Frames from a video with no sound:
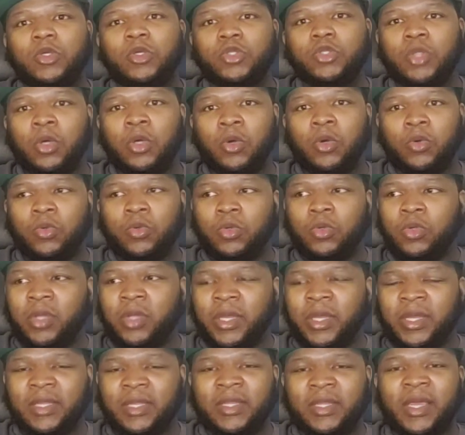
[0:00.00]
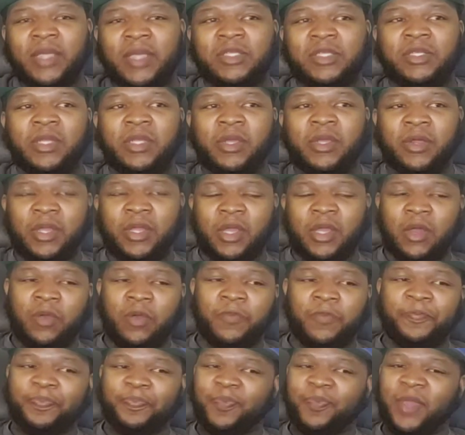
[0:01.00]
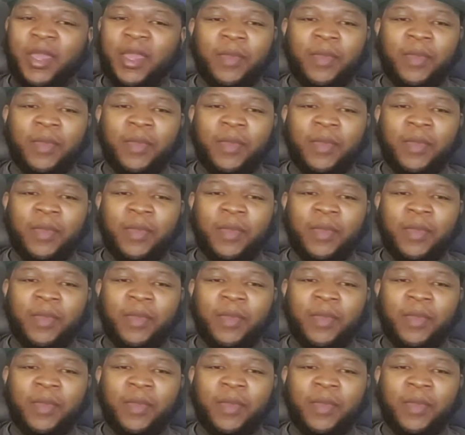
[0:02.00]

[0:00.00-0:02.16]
So you're looking at that scenario,